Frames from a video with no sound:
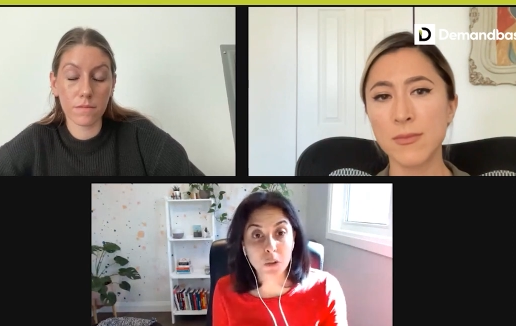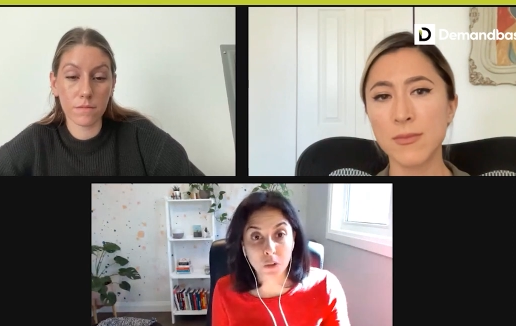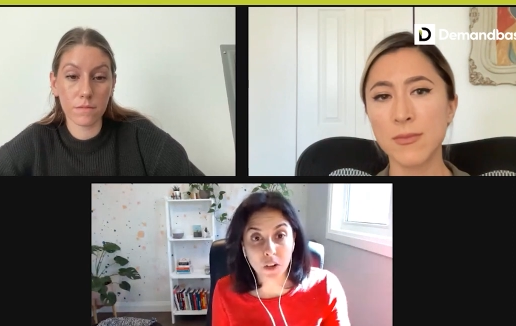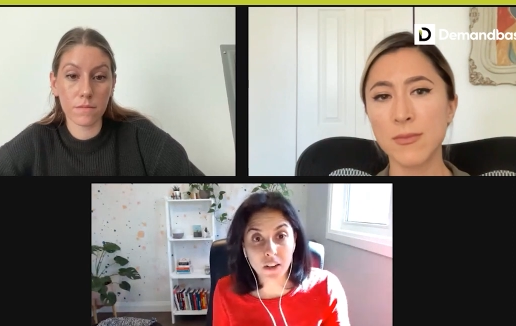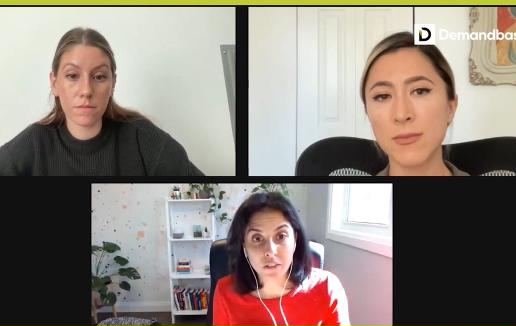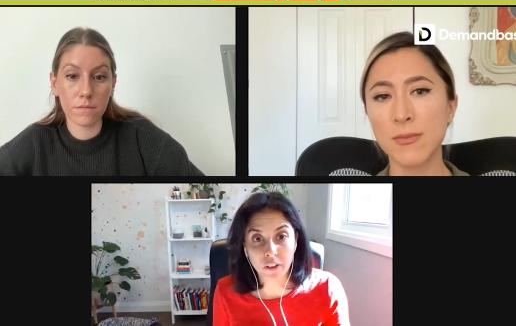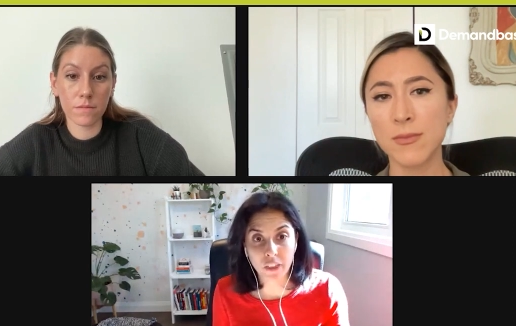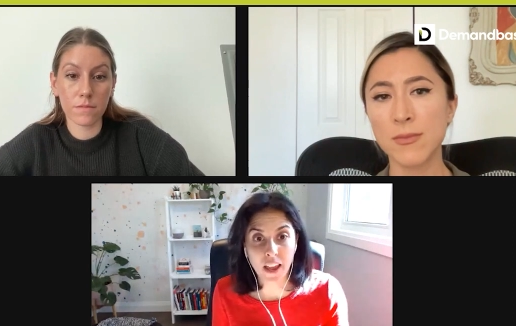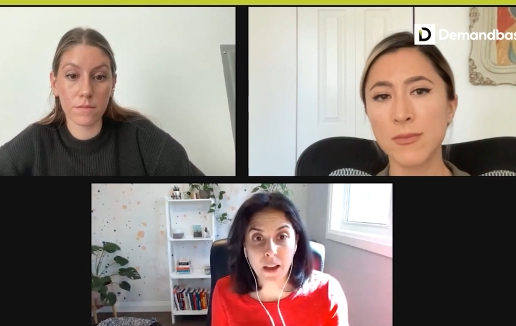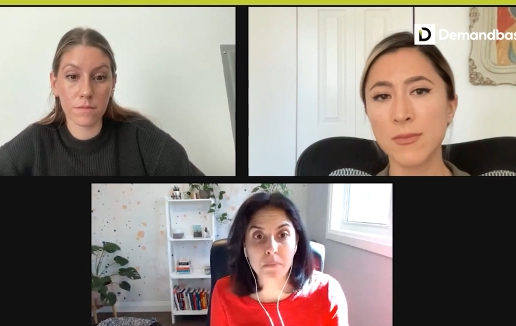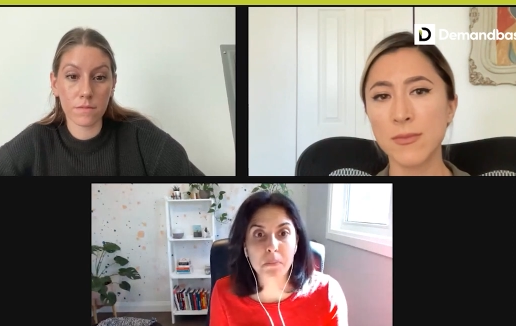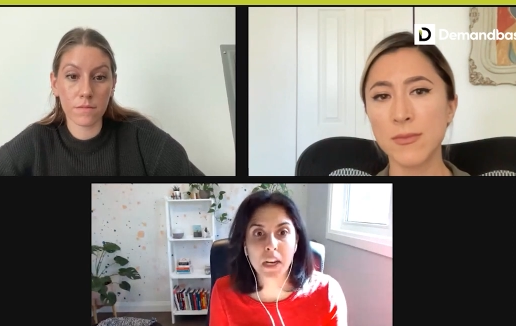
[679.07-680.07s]
Speaker 1: great for
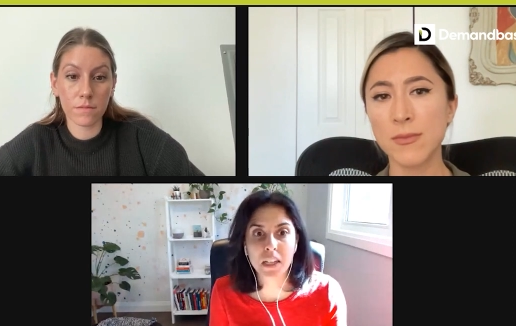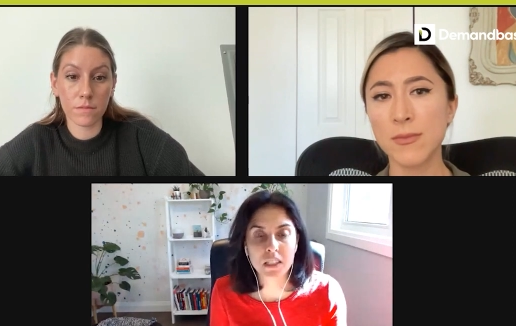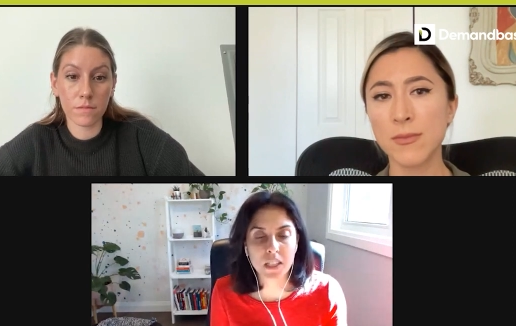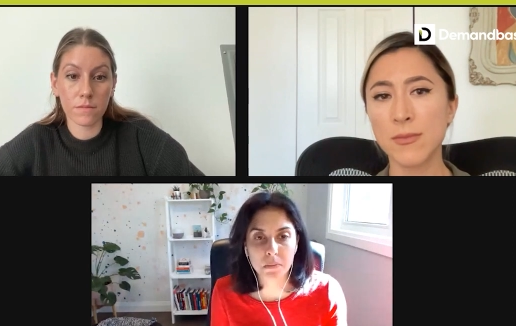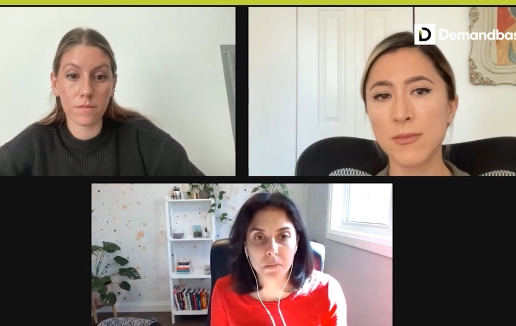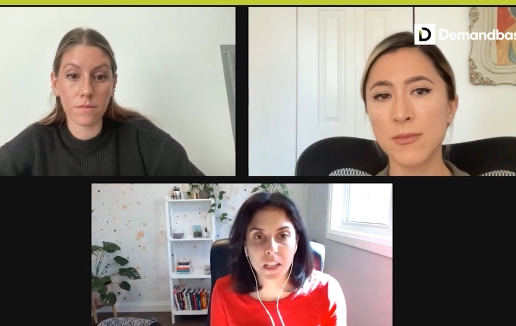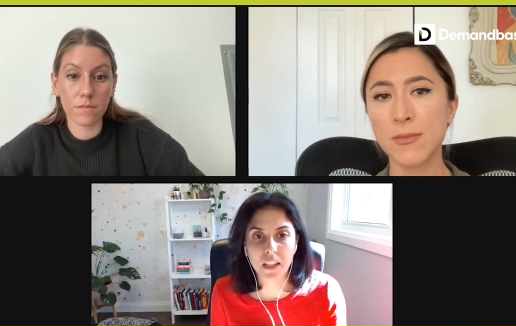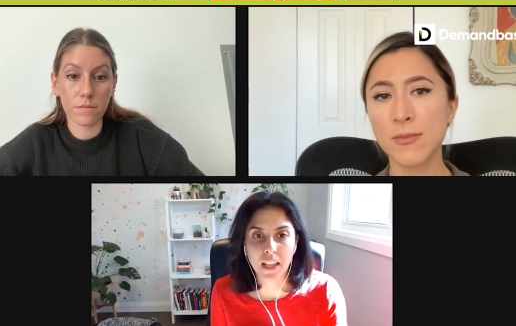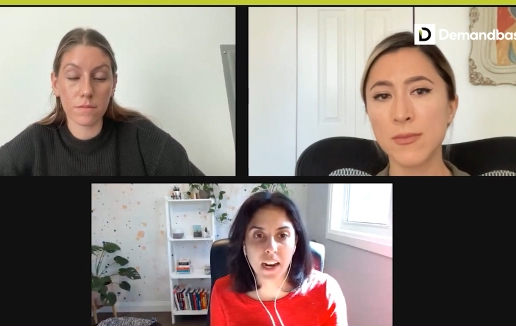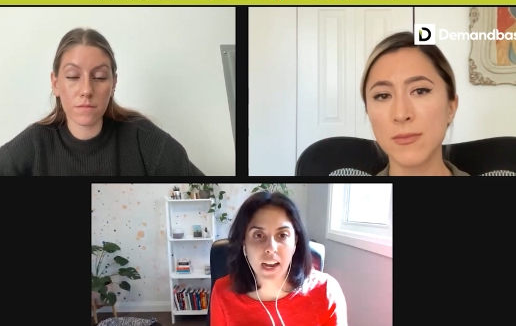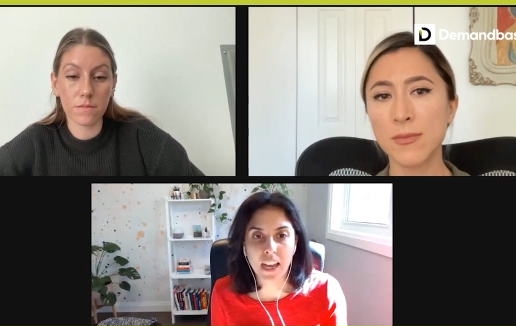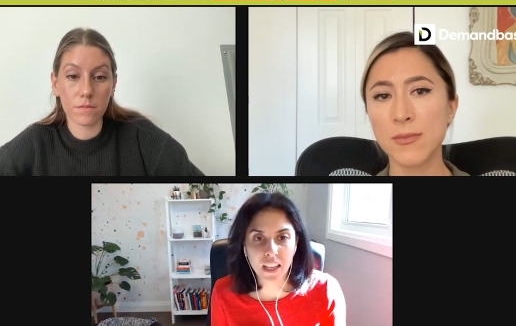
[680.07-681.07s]
them, but it's something
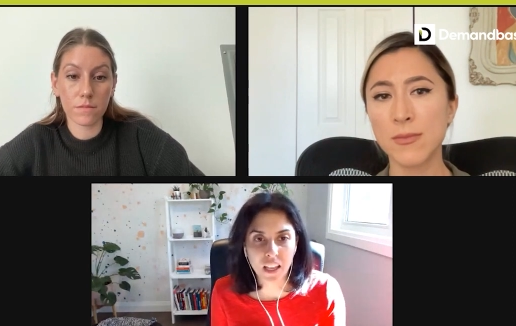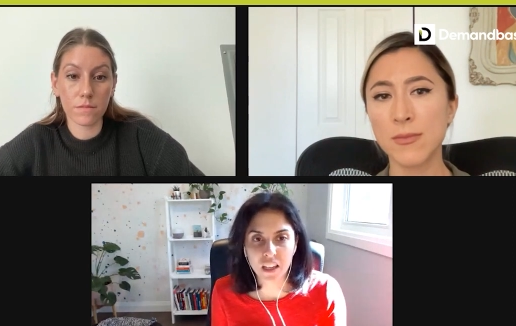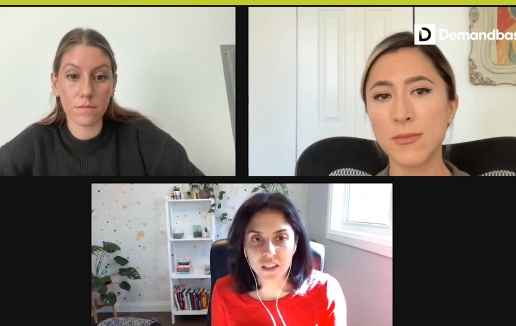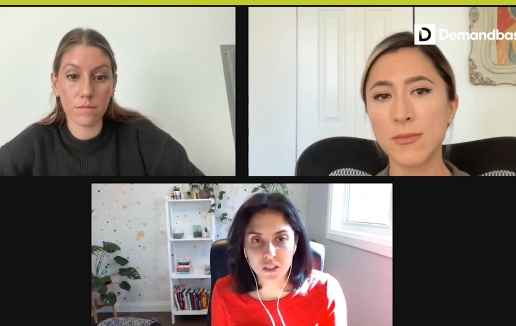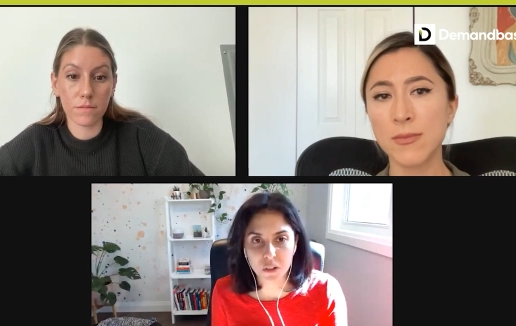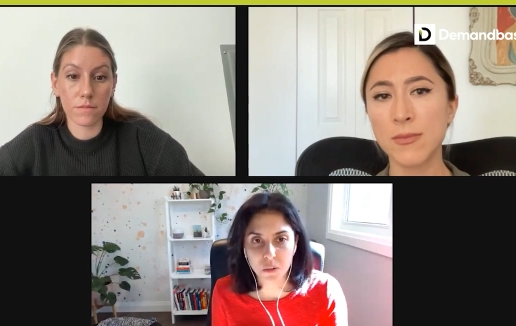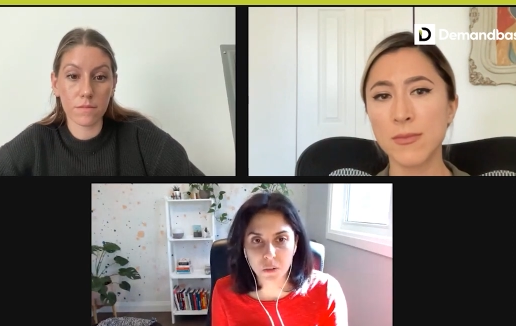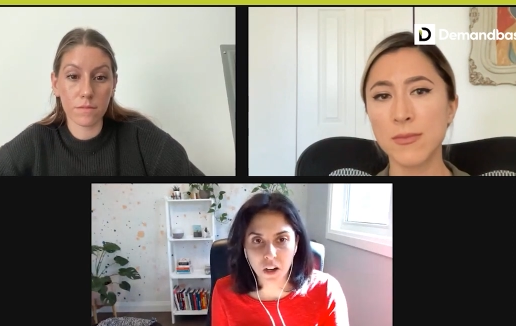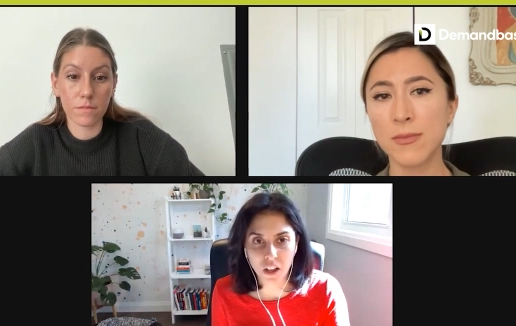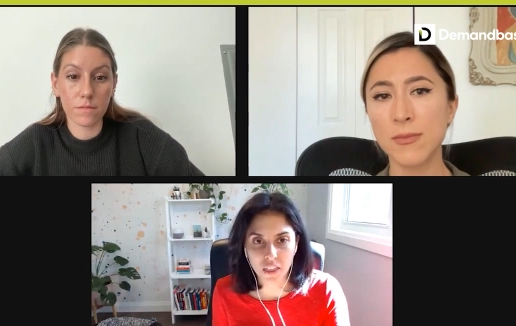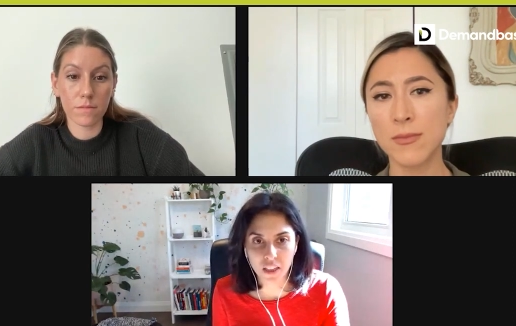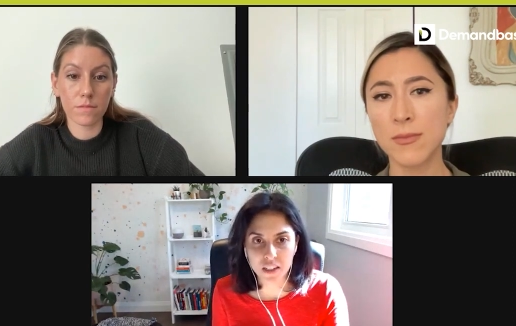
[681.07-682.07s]
that I can't do
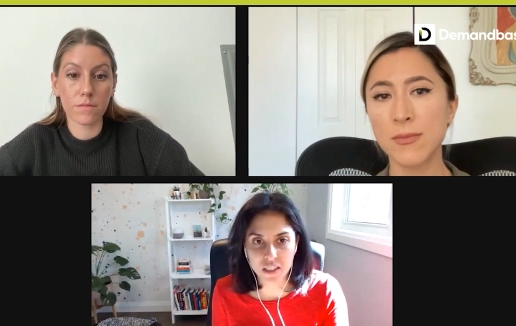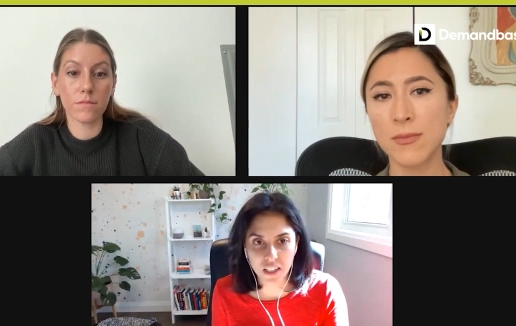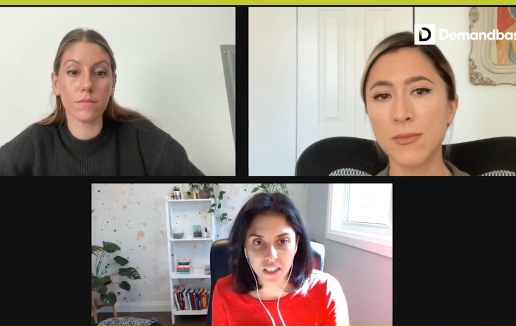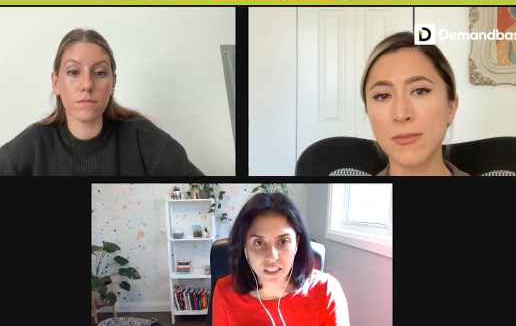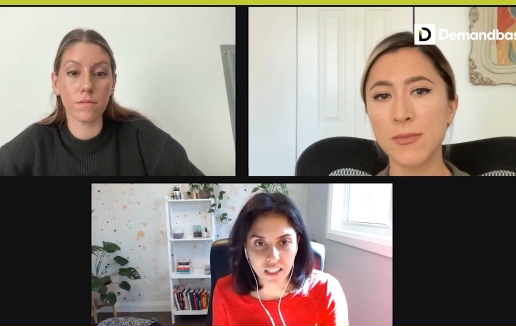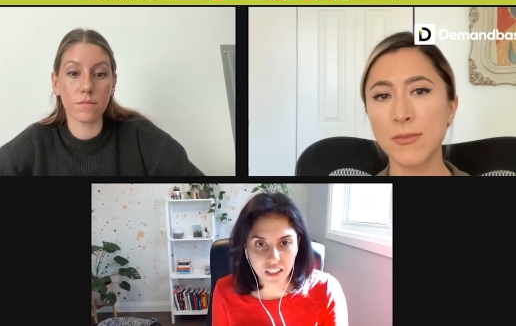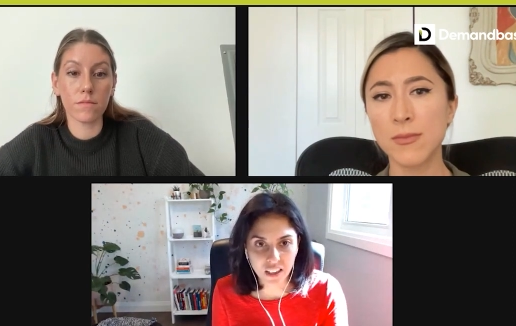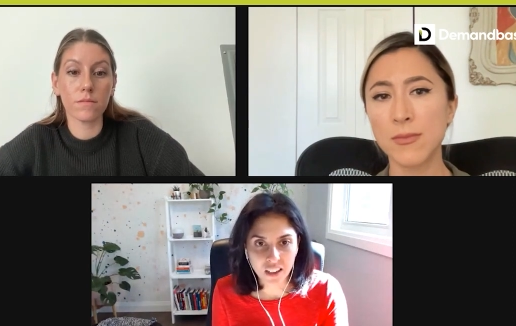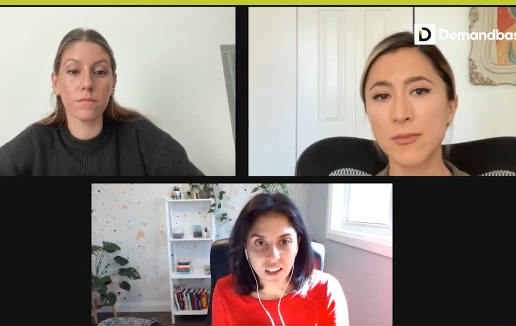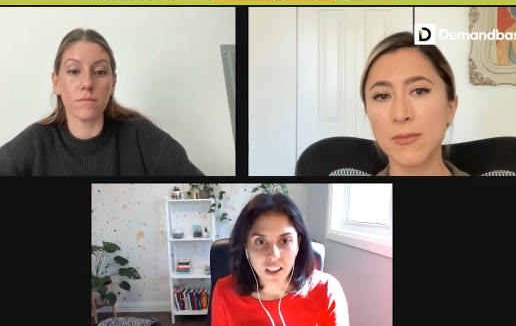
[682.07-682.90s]
authentically.